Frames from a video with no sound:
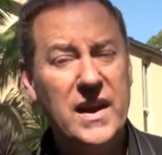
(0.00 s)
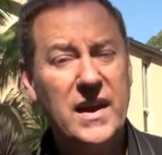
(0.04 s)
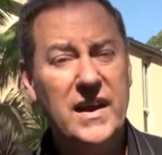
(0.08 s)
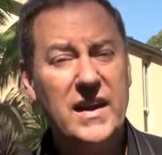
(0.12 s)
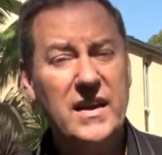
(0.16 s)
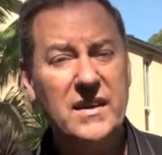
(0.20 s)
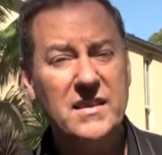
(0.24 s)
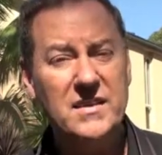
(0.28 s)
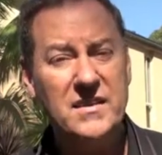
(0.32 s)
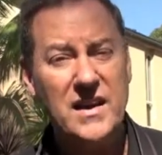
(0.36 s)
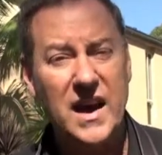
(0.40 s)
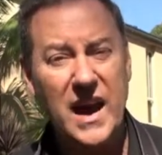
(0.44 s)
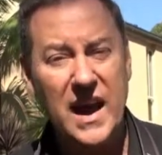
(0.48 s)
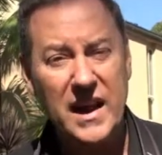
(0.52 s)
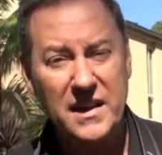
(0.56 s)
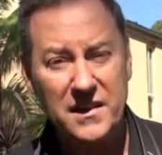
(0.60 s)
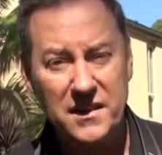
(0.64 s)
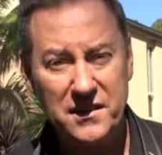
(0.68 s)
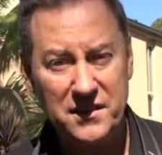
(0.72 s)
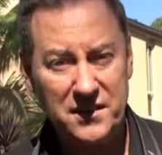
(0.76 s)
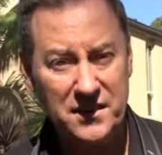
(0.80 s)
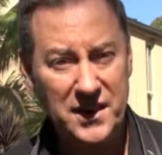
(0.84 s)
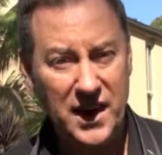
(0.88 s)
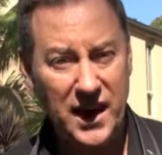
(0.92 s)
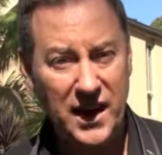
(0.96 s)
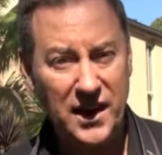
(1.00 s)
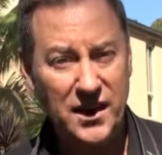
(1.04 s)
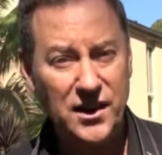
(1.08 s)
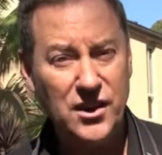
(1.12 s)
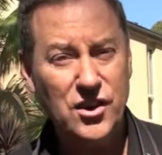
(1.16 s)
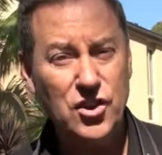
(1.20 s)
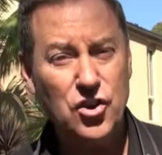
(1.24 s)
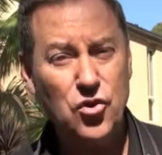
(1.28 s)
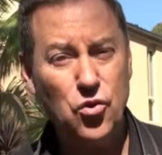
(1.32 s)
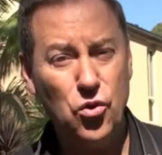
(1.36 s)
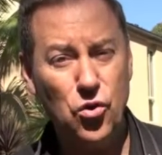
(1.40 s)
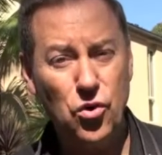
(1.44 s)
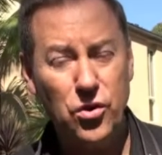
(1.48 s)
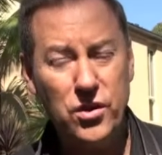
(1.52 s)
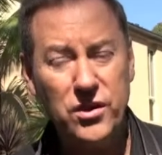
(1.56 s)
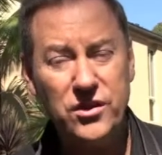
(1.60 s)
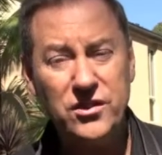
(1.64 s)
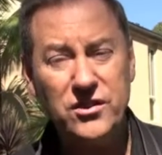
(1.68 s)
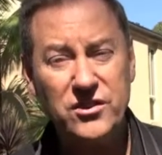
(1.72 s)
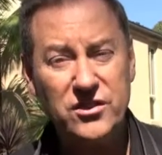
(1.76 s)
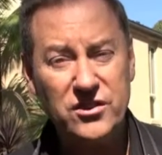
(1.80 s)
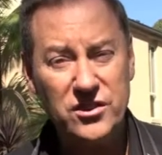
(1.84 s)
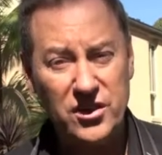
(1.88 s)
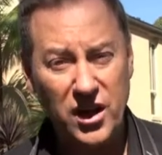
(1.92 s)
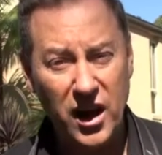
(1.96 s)
It's understanding your
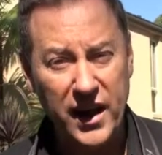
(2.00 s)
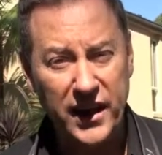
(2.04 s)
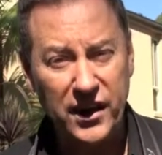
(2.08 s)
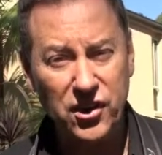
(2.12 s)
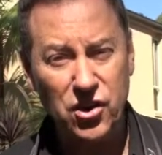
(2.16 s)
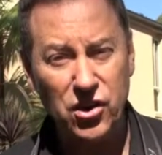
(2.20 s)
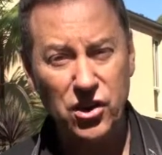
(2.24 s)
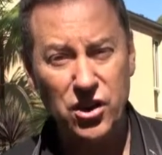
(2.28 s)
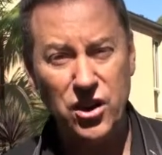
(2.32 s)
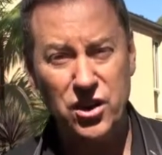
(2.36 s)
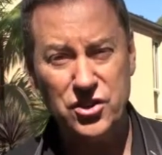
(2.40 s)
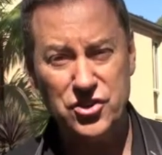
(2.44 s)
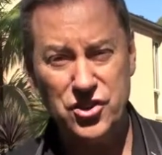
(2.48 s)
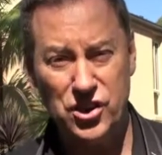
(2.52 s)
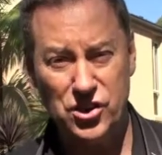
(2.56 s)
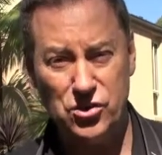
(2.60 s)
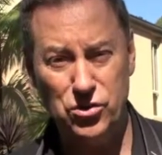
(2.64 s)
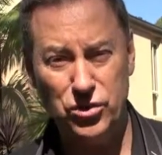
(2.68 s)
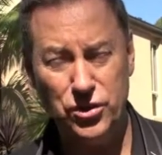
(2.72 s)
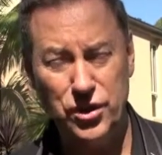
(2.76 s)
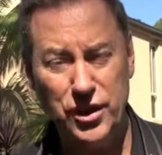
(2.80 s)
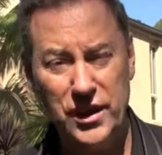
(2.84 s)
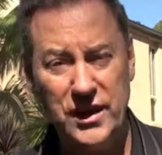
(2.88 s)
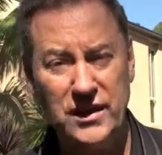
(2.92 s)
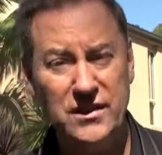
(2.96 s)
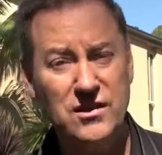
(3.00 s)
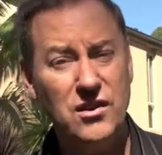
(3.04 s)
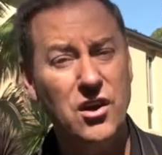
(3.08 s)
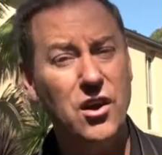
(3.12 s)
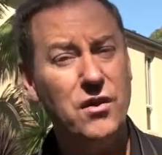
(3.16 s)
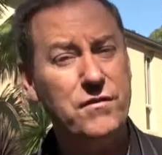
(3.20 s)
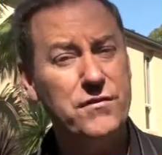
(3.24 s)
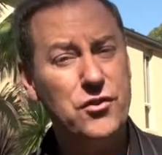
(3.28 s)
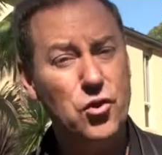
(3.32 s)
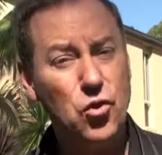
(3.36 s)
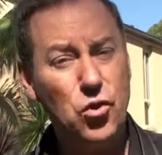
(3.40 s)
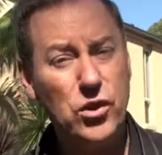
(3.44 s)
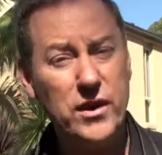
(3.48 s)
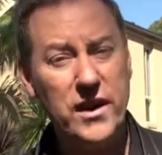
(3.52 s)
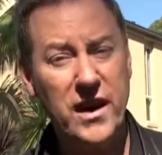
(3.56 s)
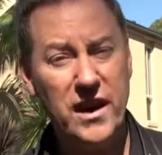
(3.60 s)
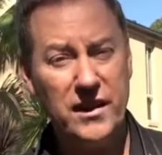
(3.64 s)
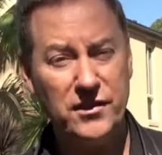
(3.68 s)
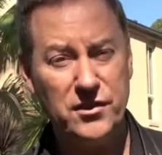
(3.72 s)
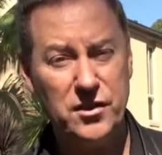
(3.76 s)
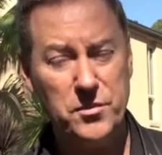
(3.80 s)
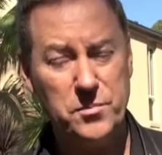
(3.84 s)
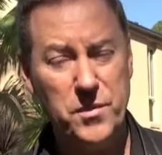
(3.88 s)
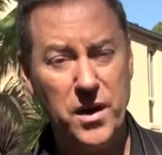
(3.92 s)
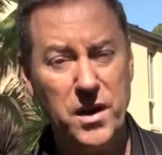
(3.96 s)
psychological needs of your
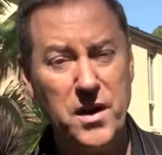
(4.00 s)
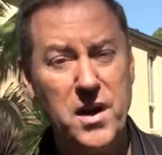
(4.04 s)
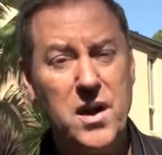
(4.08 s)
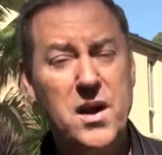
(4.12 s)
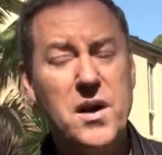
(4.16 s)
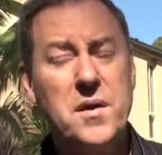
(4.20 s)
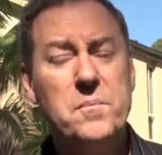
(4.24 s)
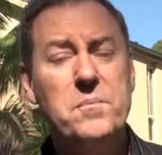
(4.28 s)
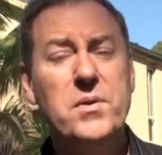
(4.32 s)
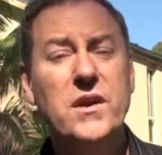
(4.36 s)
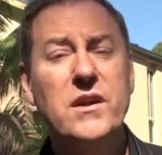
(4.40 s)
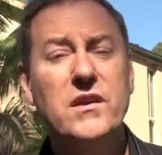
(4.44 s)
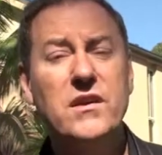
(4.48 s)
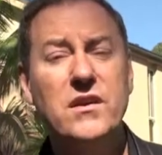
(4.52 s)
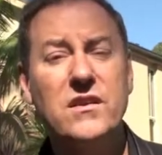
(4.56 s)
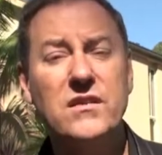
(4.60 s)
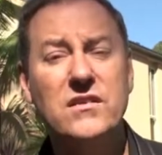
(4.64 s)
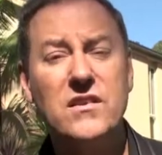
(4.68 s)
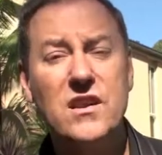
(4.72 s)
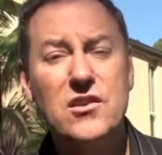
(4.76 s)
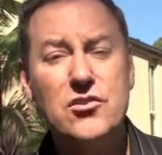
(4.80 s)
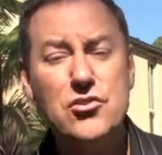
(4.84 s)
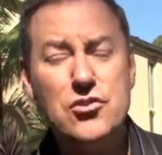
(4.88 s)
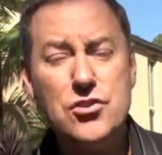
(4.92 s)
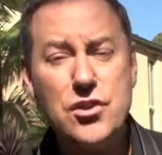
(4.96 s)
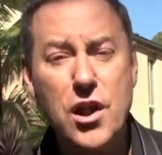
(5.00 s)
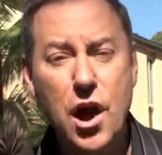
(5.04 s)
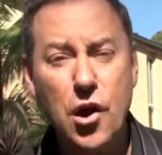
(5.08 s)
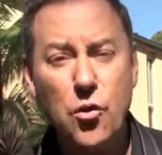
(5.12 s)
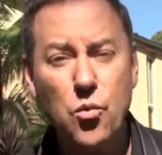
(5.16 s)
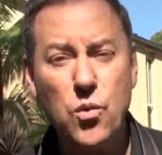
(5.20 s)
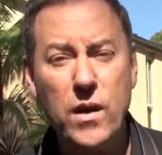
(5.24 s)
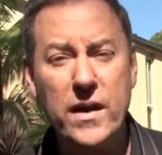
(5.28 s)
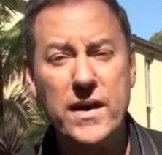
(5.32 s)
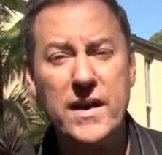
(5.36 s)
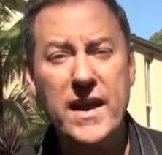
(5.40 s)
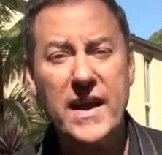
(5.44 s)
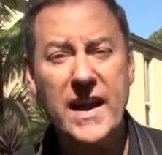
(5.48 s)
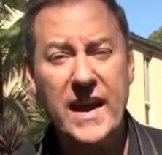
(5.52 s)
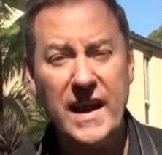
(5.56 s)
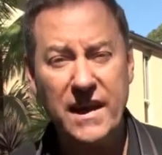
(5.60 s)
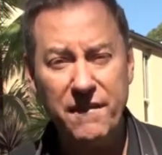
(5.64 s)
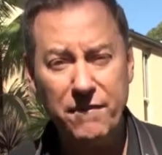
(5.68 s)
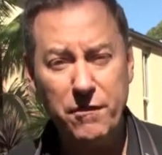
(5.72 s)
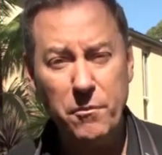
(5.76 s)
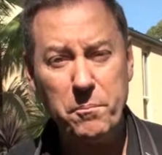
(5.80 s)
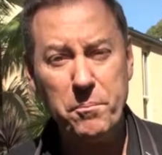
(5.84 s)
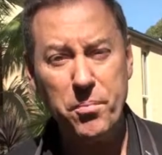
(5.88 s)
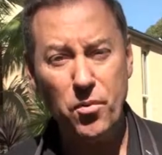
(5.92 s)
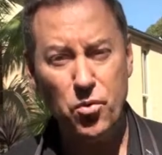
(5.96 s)
customer, because no one
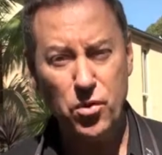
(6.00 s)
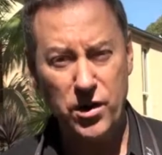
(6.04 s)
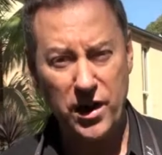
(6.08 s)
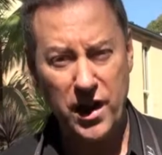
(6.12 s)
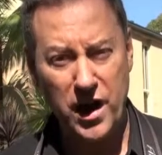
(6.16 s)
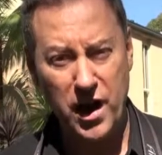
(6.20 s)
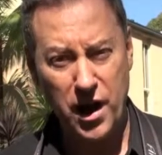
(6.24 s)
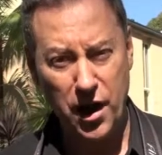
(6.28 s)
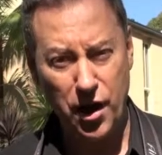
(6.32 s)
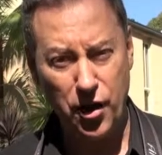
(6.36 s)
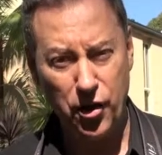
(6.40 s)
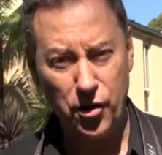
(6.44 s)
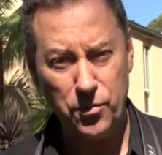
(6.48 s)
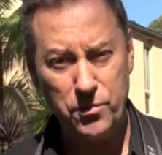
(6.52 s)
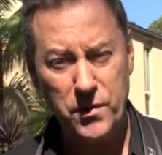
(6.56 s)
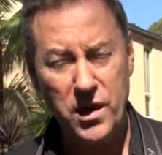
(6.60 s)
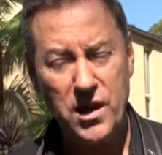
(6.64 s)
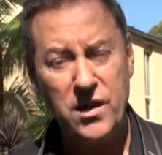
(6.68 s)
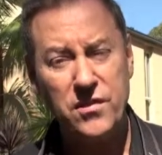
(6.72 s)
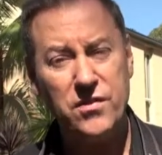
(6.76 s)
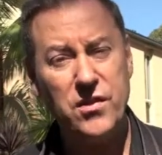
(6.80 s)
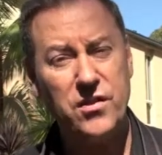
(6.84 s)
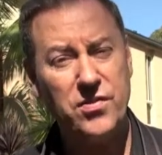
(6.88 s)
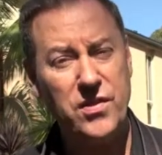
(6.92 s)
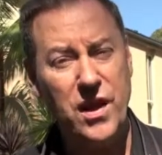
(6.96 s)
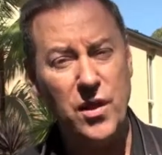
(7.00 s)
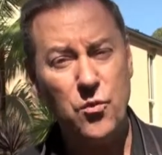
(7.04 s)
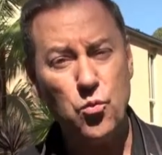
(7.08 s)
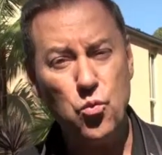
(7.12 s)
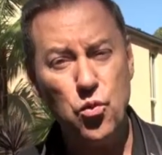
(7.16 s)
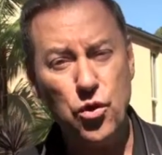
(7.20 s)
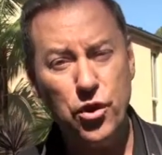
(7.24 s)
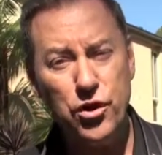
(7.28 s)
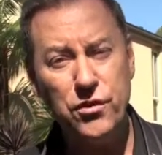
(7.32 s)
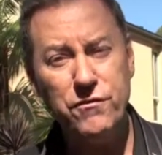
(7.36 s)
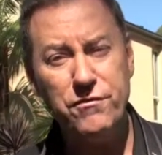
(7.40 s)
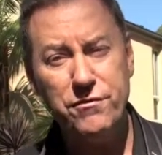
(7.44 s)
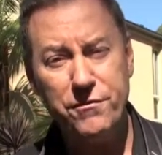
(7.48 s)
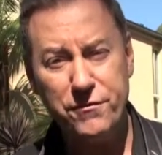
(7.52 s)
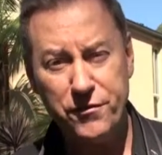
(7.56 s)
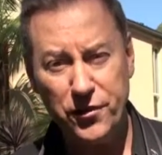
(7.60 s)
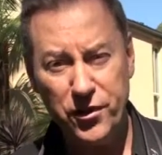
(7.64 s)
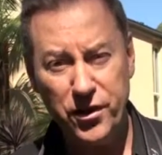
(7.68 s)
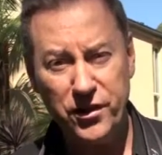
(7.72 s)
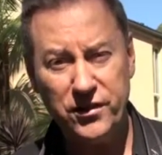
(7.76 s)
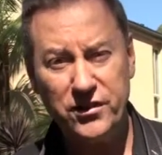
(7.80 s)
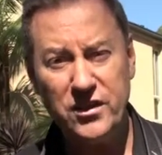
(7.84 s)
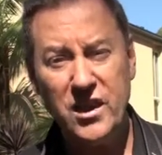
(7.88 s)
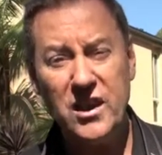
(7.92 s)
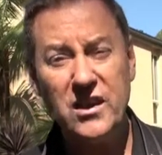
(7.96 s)
ever bought a home that they weren't
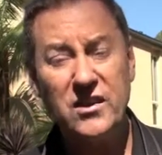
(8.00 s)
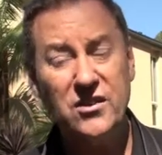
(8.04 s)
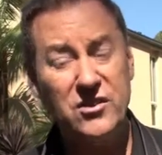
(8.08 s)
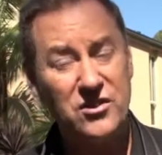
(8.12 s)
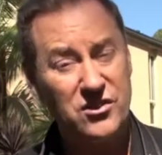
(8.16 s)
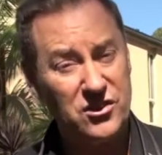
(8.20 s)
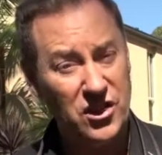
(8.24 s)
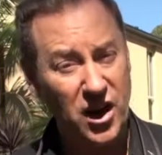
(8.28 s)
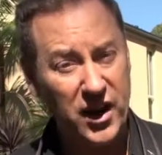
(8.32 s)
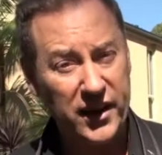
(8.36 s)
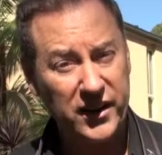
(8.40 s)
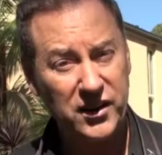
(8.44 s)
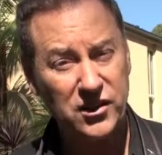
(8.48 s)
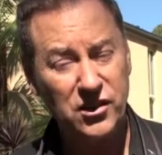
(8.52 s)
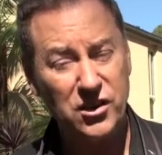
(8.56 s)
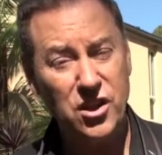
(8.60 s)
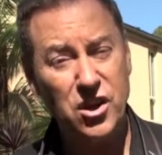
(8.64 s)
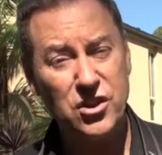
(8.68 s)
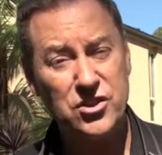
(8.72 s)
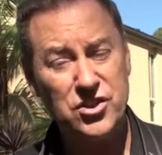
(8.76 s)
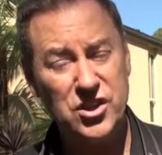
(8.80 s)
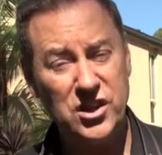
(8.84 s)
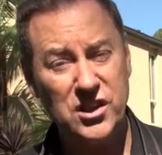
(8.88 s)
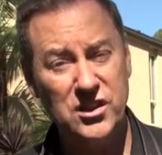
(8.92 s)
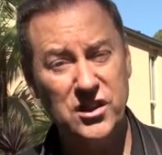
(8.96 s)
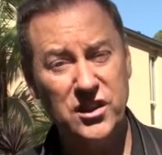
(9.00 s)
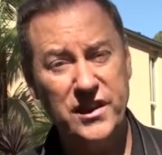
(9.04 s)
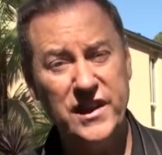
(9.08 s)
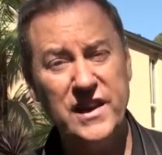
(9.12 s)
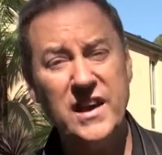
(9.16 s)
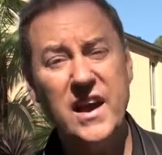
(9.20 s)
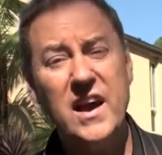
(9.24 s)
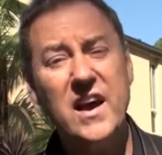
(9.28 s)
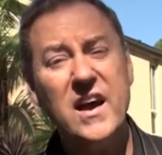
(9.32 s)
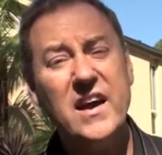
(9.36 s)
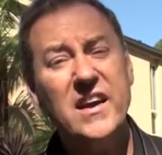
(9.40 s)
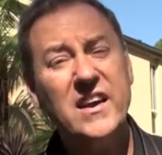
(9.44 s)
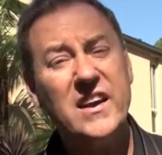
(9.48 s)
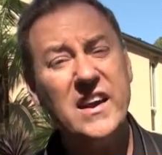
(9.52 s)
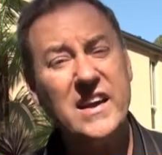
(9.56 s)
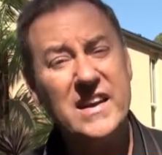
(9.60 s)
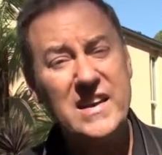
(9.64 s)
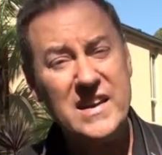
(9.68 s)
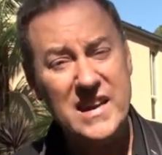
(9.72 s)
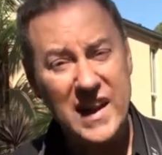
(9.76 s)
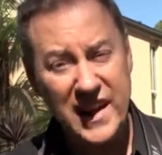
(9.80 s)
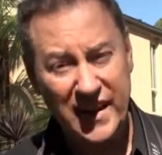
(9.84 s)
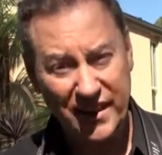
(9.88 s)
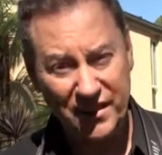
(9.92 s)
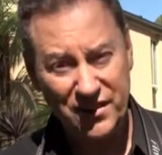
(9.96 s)
first psychologically
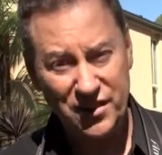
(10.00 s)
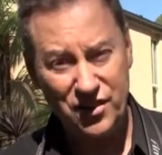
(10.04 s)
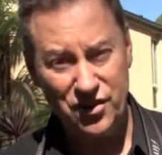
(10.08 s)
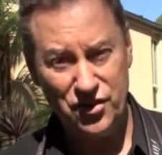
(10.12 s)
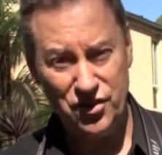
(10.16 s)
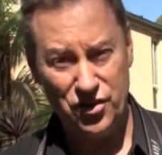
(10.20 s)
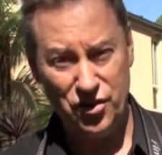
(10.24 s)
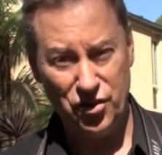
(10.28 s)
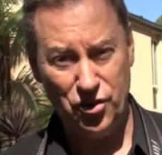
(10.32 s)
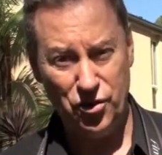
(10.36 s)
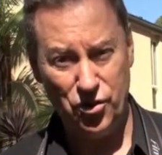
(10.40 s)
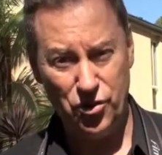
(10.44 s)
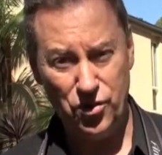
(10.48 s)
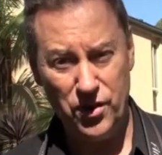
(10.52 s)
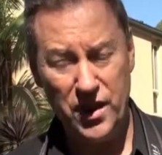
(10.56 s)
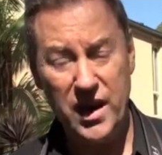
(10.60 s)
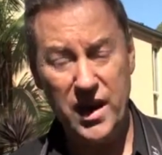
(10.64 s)
connected to,